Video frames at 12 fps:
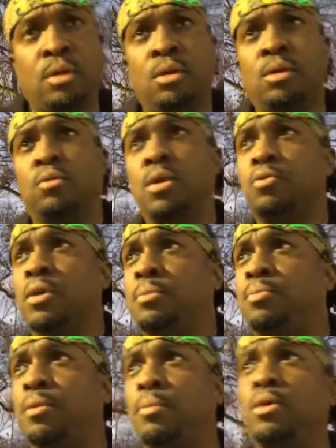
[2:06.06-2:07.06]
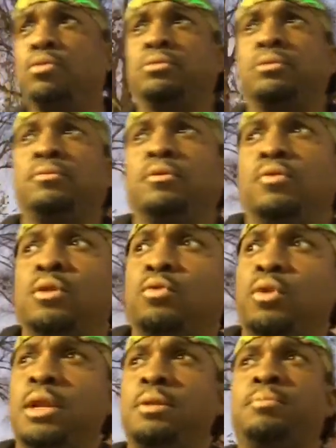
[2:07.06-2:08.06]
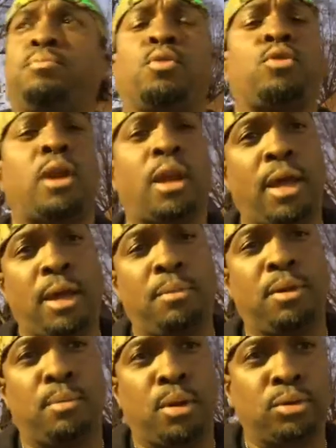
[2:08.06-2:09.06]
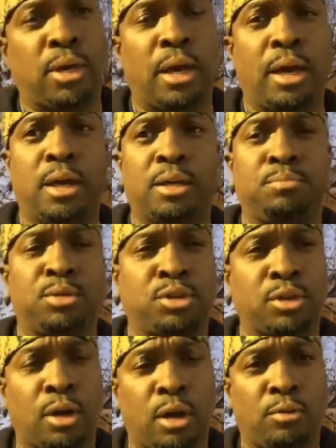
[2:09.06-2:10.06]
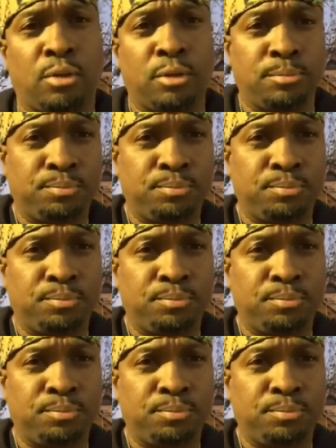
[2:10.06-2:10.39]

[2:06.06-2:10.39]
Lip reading: We wouldn't proclaim the Most High's Basara,